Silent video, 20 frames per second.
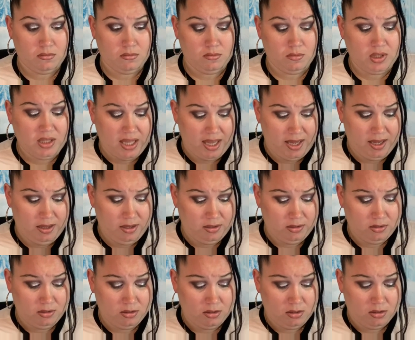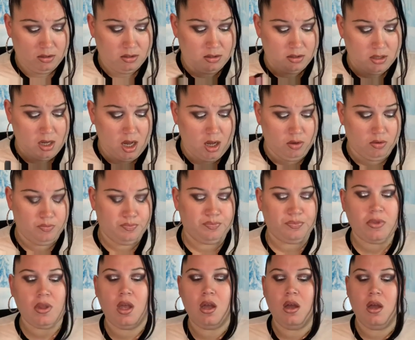What the hell? Oh,
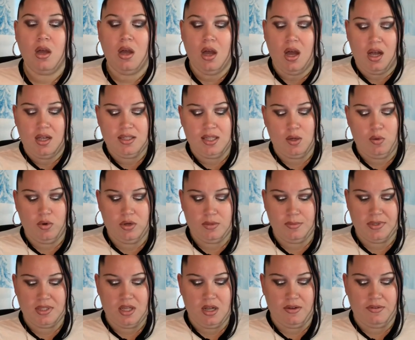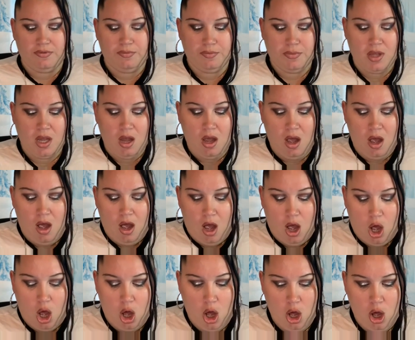I was like, where's my stuff?
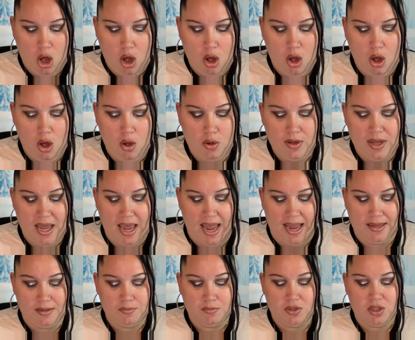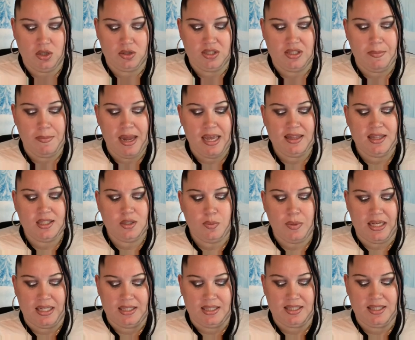Okay. So Samantha
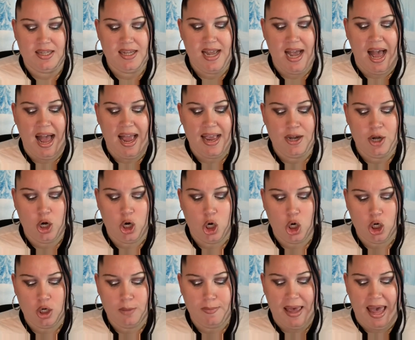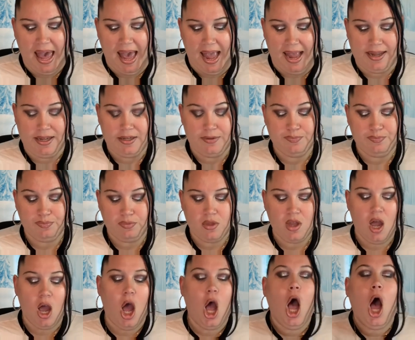Sweets got in her bag
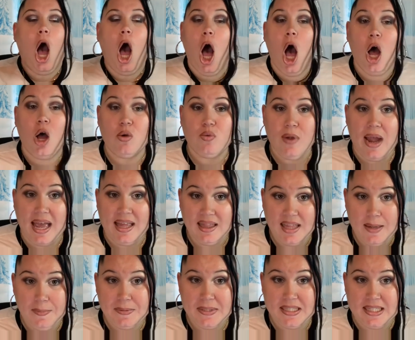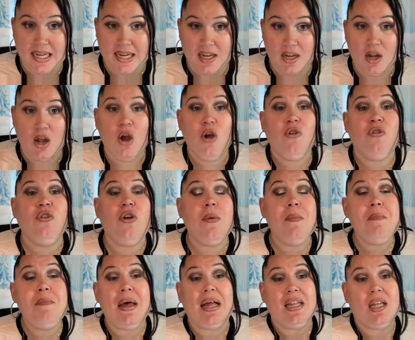a red lipstick
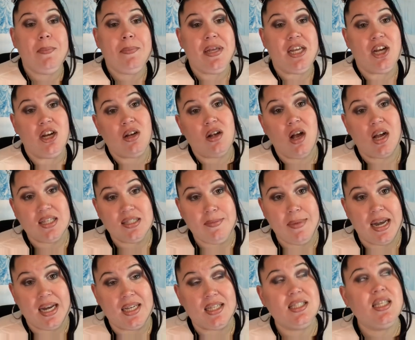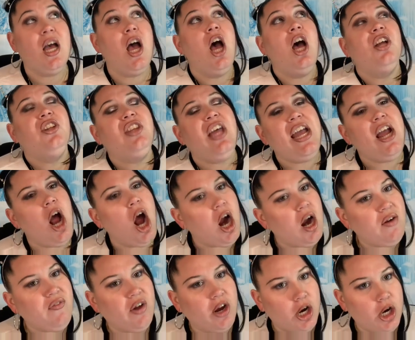from Bella Pierre Cosmetics. They
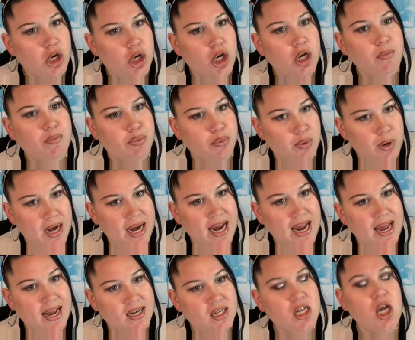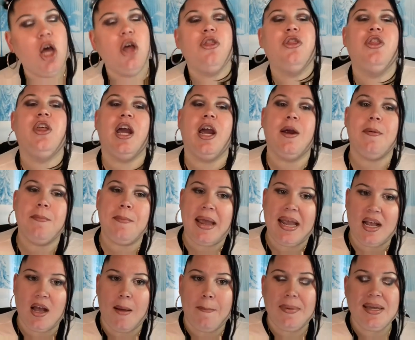are a very good brand. Their
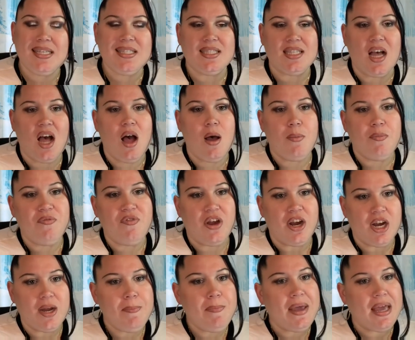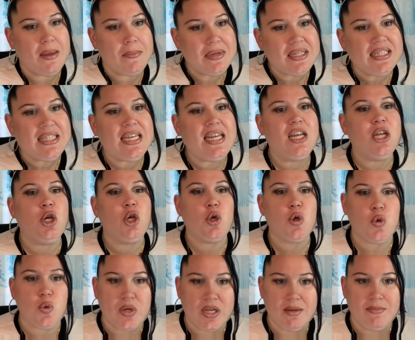makeup is um very pigmented and
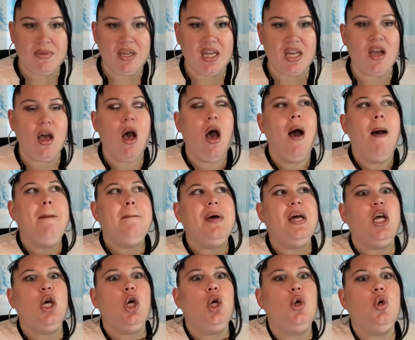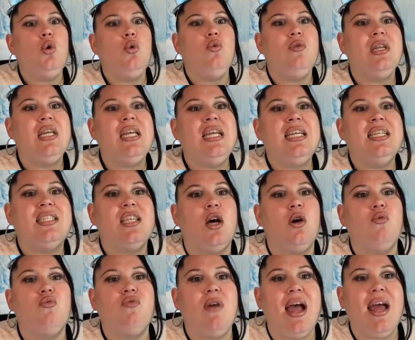creamy. But who needs
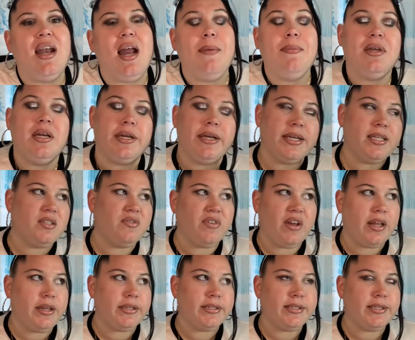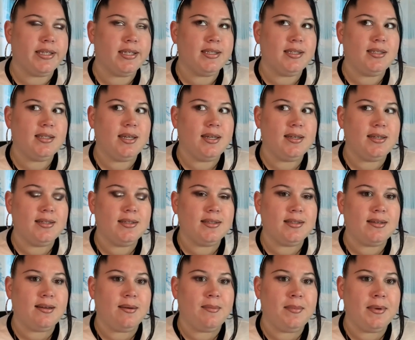a red? I mean, I guess Valentine's Day is
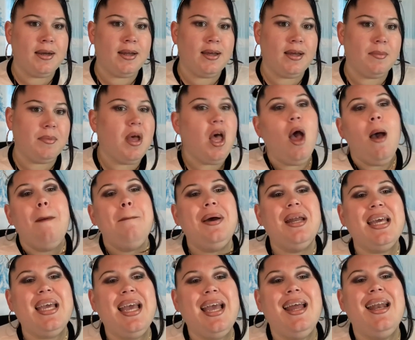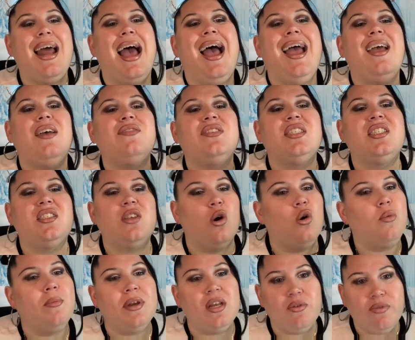coming up. But again, I have
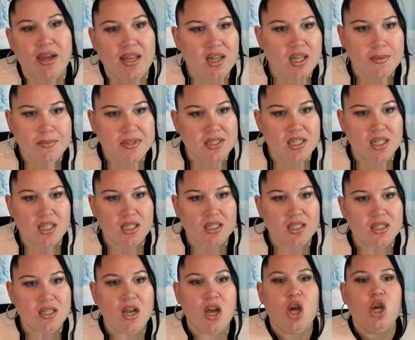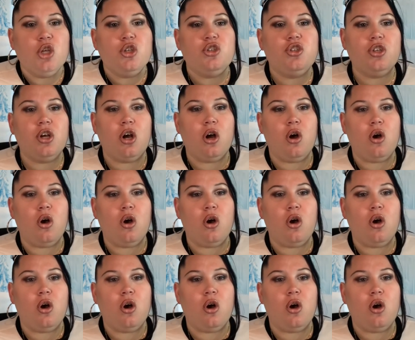so many red lipsticks. So